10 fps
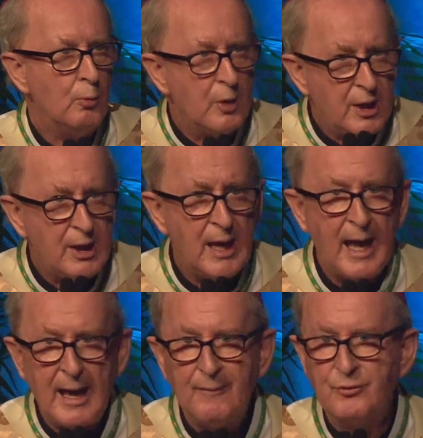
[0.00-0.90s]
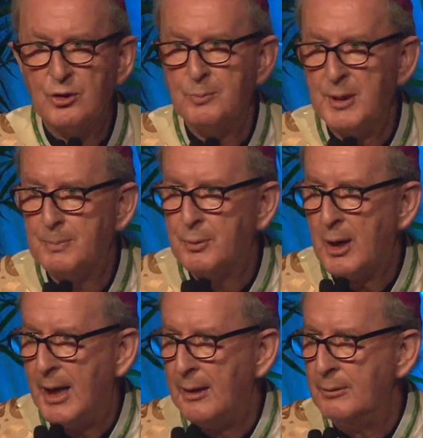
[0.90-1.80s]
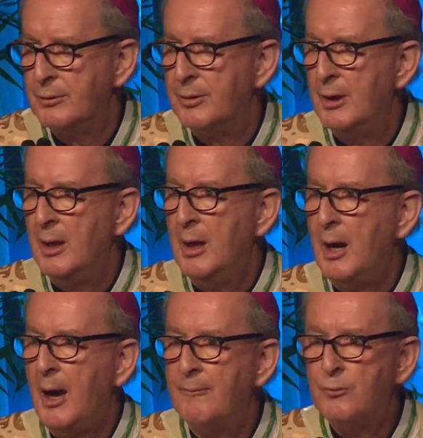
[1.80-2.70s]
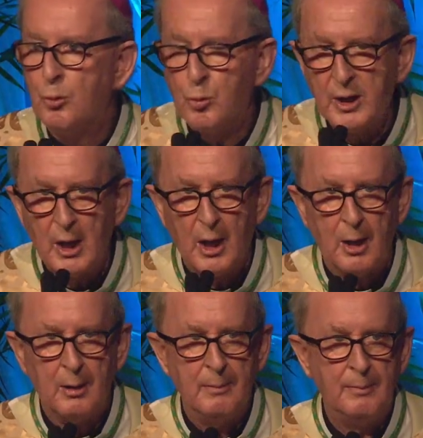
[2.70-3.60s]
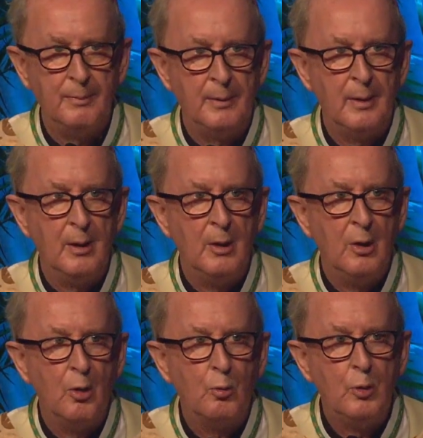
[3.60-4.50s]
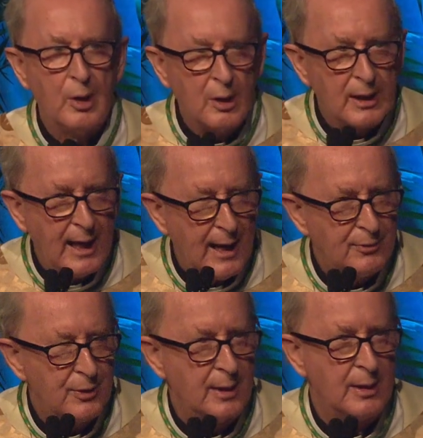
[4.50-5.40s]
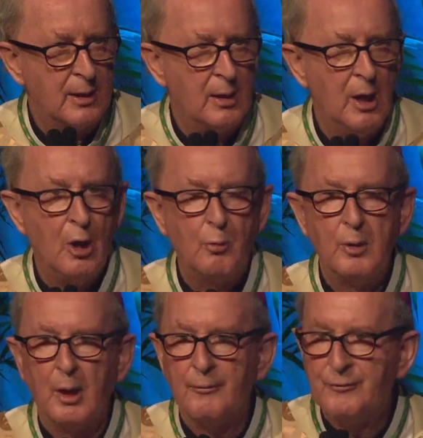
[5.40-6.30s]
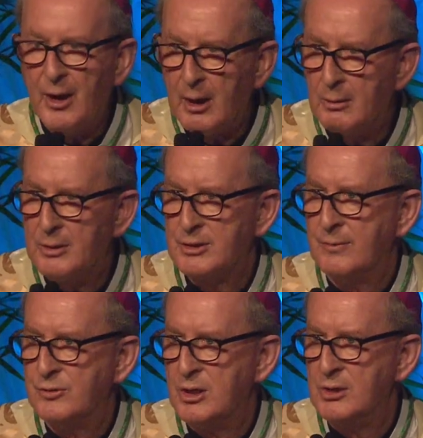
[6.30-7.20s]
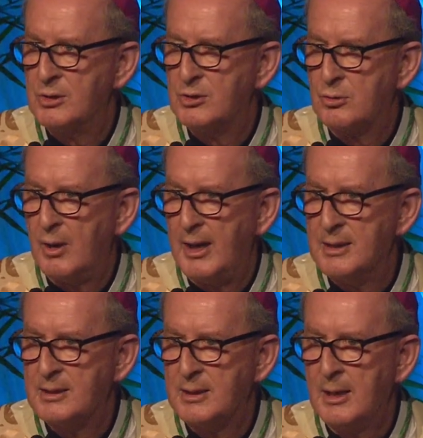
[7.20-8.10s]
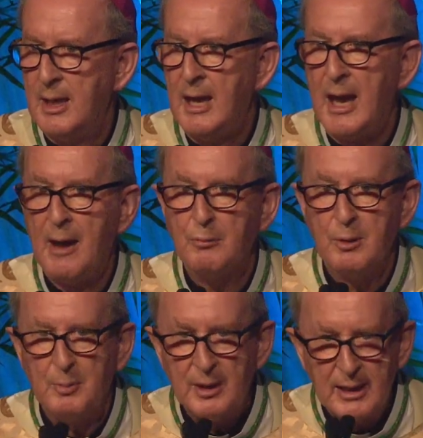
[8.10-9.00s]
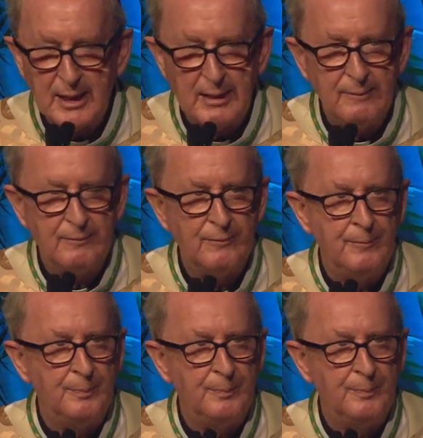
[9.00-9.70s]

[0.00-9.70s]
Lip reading: We have to be proud of who we are. We are Catholic. We are followers of Jesus Christ, and we believe